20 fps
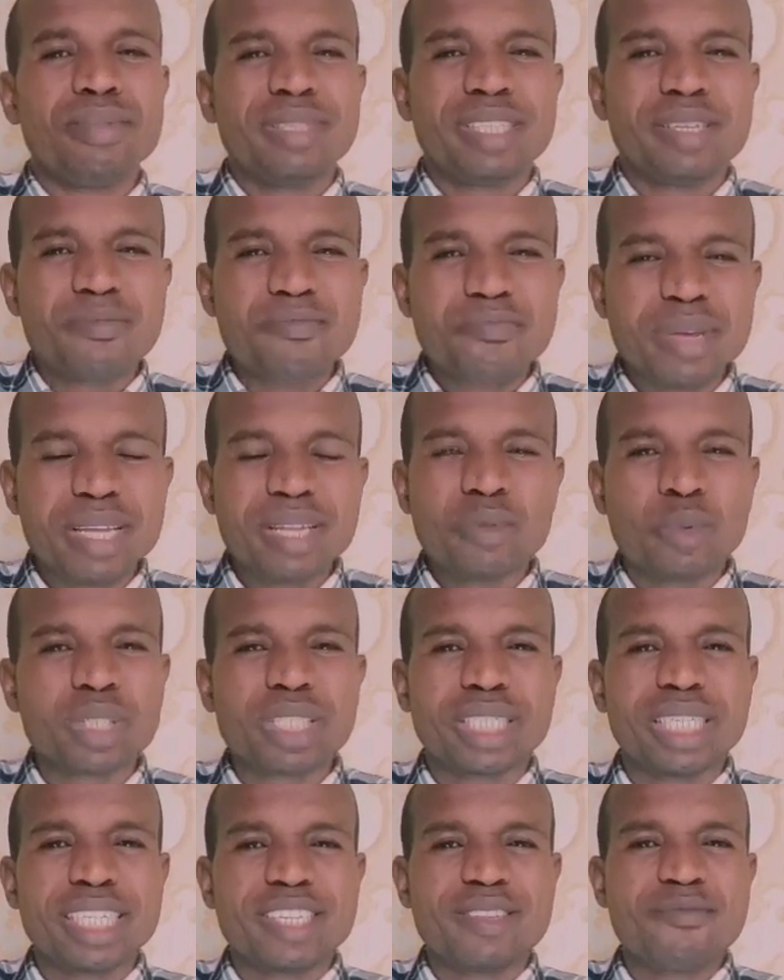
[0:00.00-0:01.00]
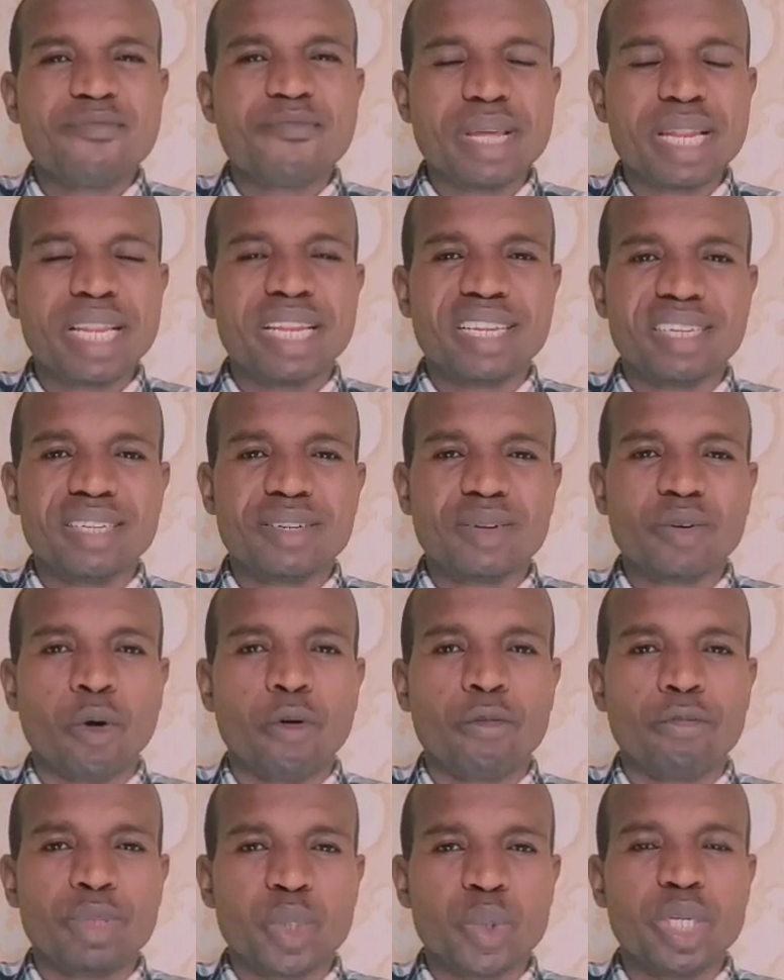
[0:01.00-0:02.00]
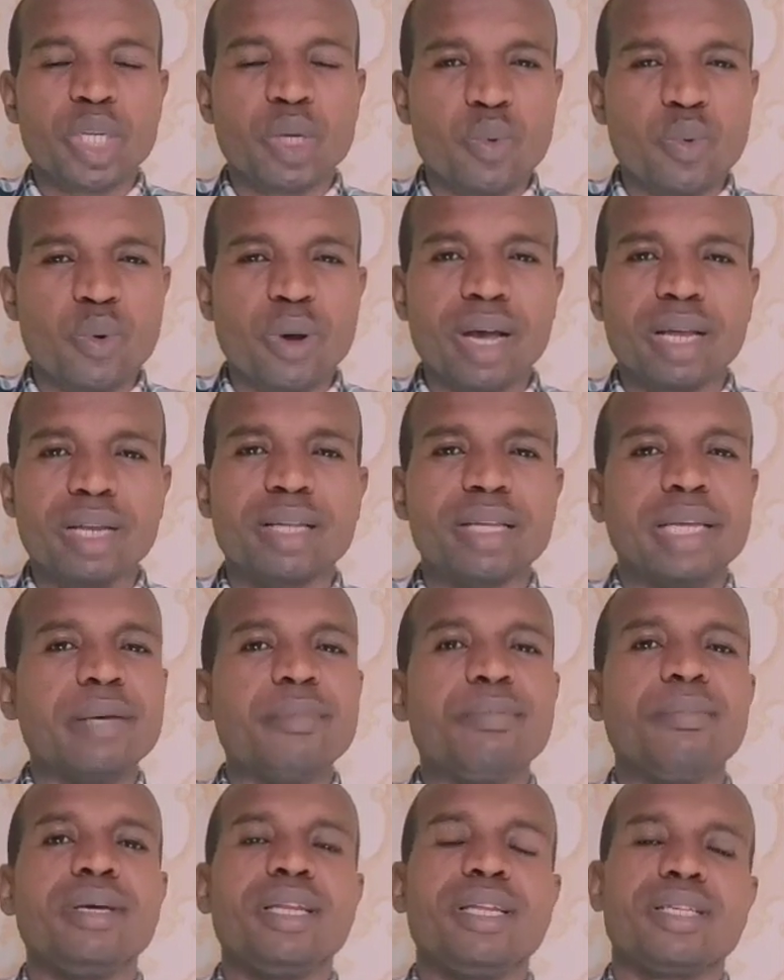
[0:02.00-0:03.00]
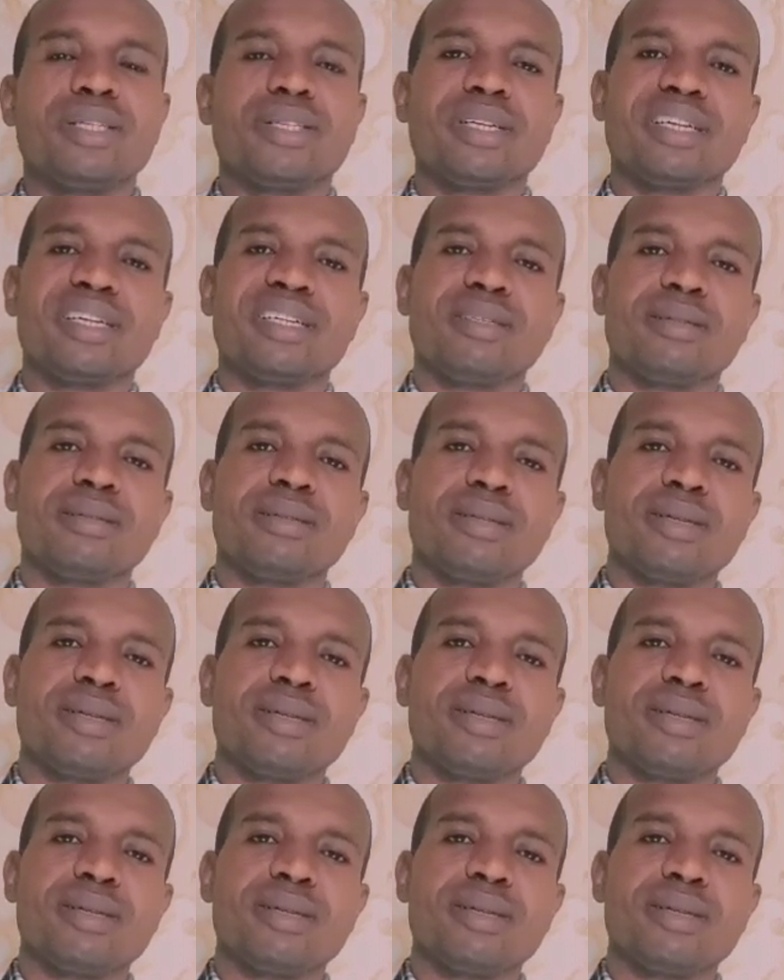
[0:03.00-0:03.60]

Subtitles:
What is the meaning of doing well in ministry?